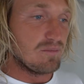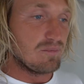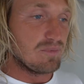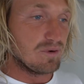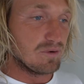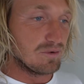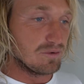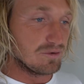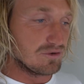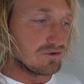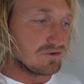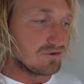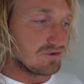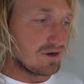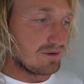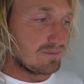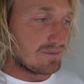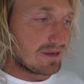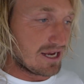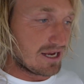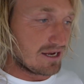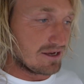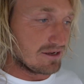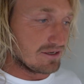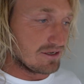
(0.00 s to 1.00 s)
pull the dream
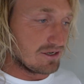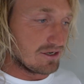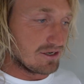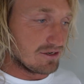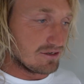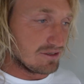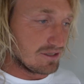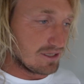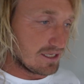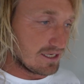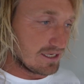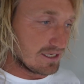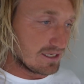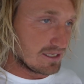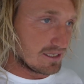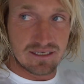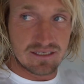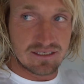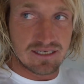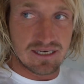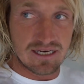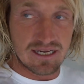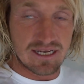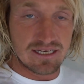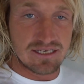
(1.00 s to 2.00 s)
out, you know? Like
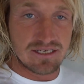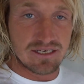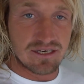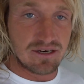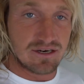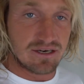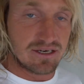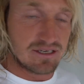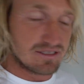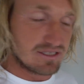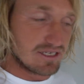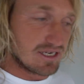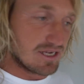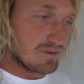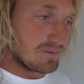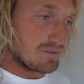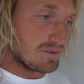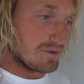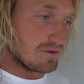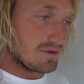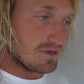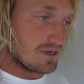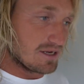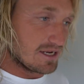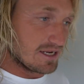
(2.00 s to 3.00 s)
today's a good
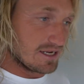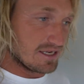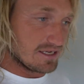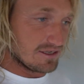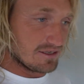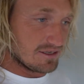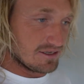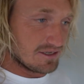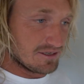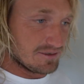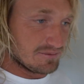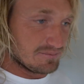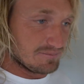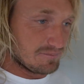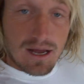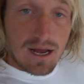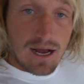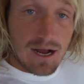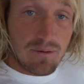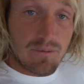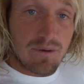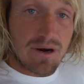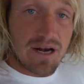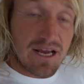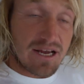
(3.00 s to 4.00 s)
example. I
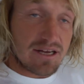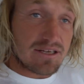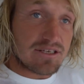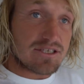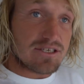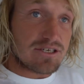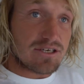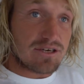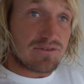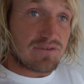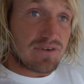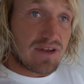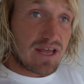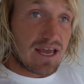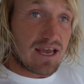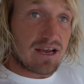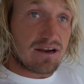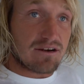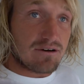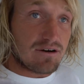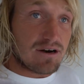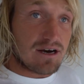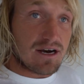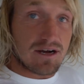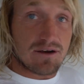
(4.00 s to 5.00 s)
went out and surfed
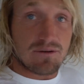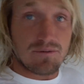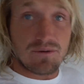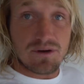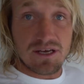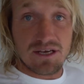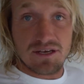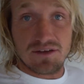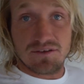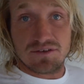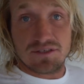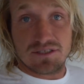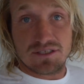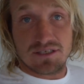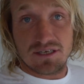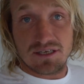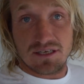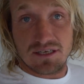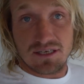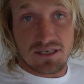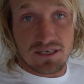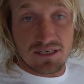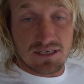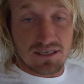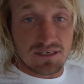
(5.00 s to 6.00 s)
ankle high waves
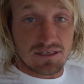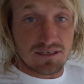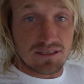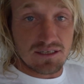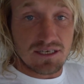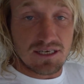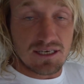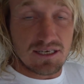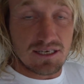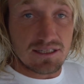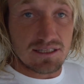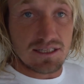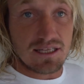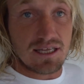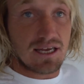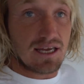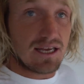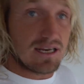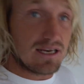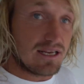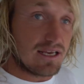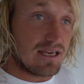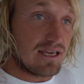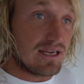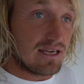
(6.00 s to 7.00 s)
in the
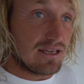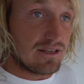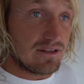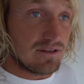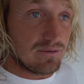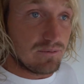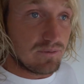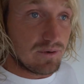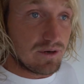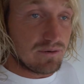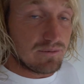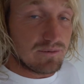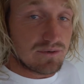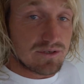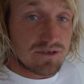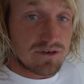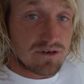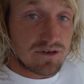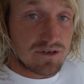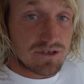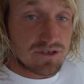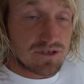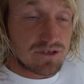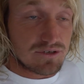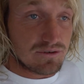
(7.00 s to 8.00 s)
inlet and the wind was
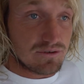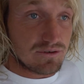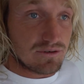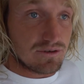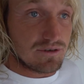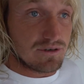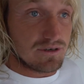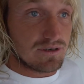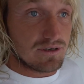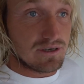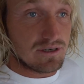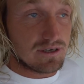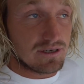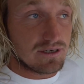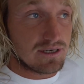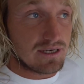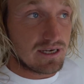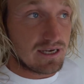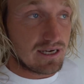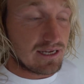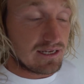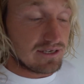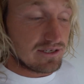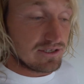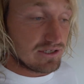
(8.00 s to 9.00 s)
onshore
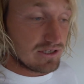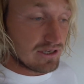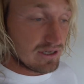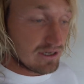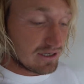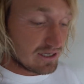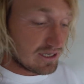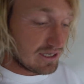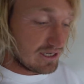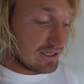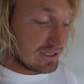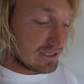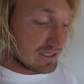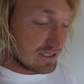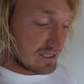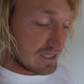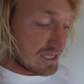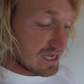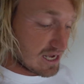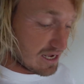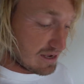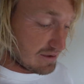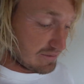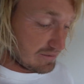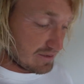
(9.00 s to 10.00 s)
and junky
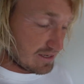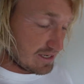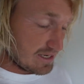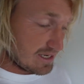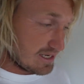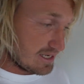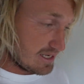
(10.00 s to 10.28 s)
slop, and